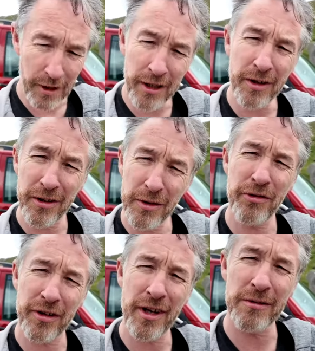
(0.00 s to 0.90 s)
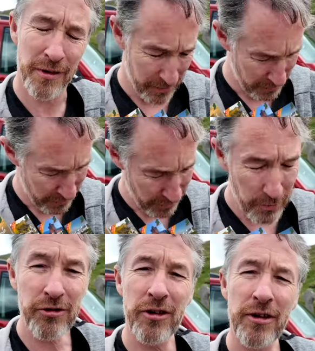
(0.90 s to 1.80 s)
I'm going to use it now,
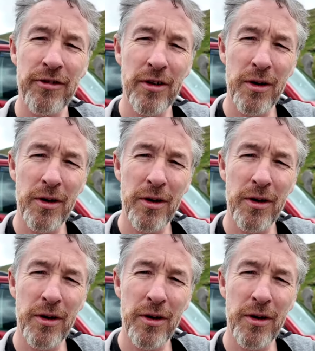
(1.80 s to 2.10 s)
which What's is